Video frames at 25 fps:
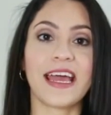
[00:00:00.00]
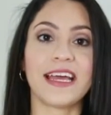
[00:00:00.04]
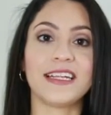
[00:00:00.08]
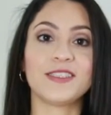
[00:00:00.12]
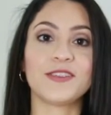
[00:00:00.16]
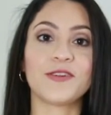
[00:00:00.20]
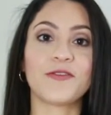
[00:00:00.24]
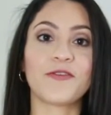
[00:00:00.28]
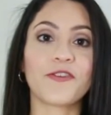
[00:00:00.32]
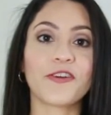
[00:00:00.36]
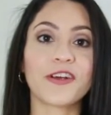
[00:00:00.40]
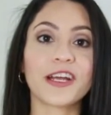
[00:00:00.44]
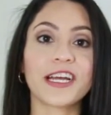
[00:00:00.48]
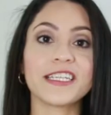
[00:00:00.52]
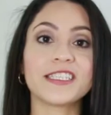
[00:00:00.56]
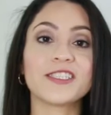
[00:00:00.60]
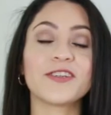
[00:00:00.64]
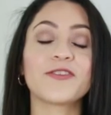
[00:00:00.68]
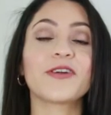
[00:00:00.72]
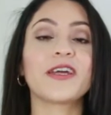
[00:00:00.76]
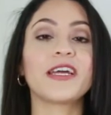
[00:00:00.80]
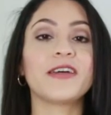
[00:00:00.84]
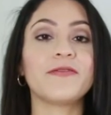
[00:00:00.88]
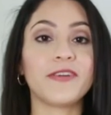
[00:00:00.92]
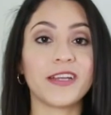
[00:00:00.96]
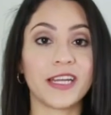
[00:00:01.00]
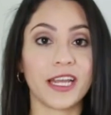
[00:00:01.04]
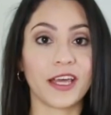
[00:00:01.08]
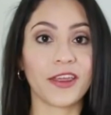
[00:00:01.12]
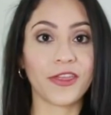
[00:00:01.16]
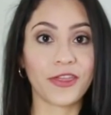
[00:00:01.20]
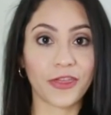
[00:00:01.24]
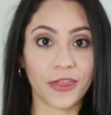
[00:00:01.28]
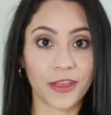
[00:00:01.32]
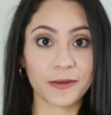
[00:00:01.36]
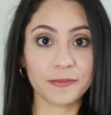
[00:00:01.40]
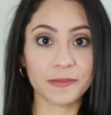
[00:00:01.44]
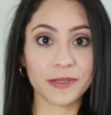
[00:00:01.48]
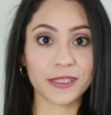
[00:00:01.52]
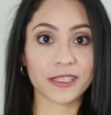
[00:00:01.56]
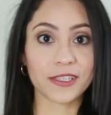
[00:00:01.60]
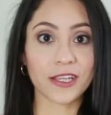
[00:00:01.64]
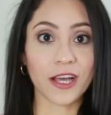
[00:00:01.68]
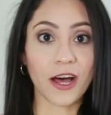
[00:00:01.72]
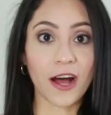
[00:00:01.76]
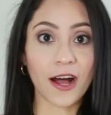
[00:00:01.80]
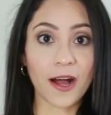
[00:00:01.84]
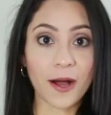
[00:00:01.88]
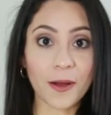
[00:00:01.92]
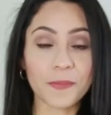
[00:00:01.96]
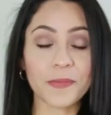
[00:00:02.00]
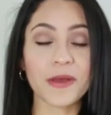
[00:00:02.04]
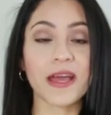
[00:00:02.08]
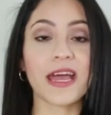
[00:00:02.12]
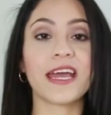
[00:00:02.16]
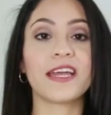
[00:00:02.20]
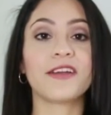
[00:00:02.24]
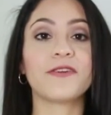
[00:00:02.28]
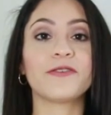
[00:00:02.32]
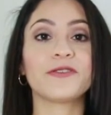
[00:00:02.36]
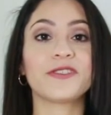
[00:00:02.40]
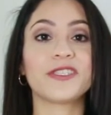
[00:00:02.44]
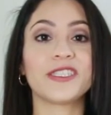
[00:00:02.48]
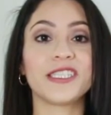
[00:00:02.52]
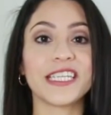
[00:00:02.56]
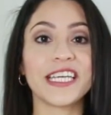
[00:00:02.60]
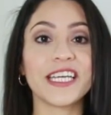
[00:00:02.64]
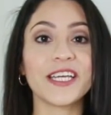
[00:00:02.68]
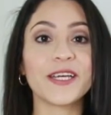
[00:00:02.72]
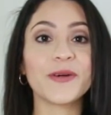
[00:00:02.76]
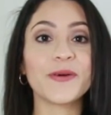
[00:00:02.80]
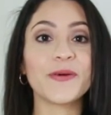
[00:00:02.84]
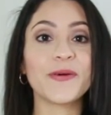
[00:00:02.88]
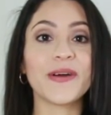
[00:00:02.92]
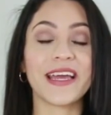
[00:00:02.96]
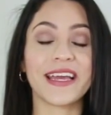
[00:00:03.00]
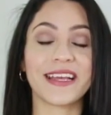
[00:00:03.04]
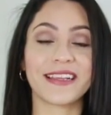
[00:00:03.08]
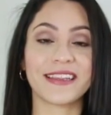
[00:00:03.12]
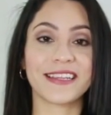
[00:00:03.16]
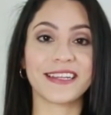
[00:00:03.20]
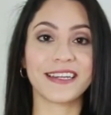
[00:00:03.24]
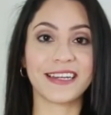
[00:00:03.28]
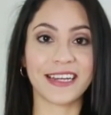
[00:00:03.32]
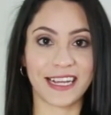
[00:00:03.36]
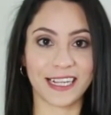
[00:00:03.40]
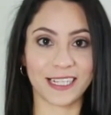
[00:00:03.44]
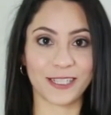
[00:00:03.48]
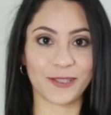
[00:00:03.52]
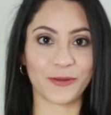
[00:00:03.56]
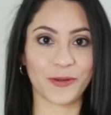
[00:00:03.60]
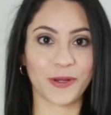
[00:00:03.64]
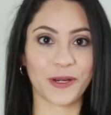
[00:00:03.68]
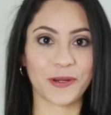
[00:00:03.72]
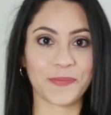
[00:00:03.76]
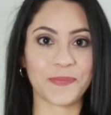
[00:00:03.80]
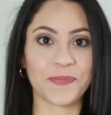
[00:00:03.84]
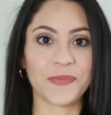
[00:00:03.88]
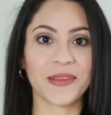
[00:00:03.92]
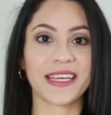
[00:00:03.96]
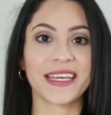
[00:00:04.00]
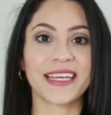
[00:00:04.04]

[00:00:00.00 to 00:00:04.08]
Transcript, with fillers: And don't forget to give it a thumbs up, and I'll see you in the next one.